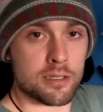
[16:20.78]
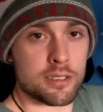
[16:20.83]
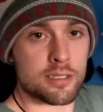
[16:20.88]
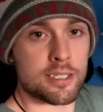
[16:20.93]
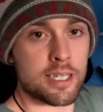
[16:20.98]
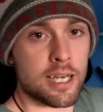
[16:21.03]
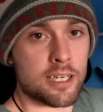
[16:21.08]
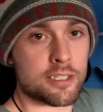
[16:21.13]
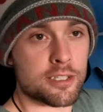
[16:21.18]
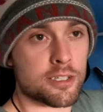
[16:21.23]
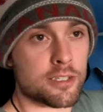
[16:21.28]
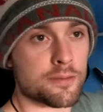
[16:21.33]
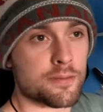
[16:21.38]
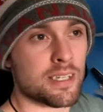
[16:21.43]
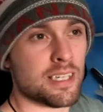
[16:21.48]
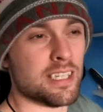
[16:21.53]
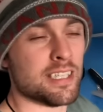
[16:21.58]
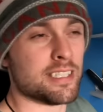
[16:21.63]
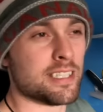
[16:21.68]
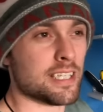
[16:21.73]
detector
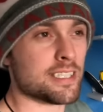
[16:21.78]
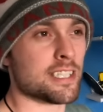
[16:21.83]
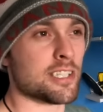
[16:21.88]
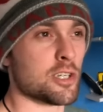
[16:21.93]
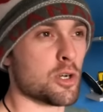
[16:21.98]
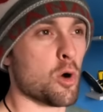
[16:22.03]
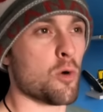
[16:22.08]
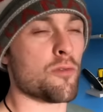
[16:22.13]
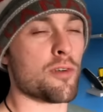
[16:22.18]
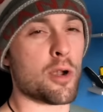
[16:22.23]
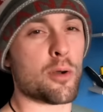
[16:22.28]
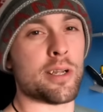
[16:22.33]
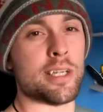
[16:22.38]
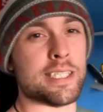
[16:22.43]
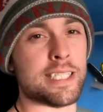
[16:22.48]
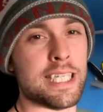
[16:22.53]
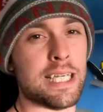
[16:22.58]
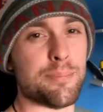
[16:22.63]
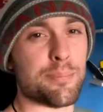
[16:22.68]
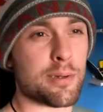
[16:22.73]
doesn't go very
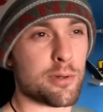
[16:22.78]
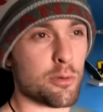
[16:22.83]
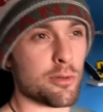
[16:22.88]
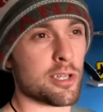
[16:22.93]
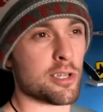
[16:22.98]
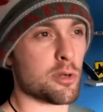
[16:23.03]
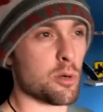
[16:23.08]
deep. It only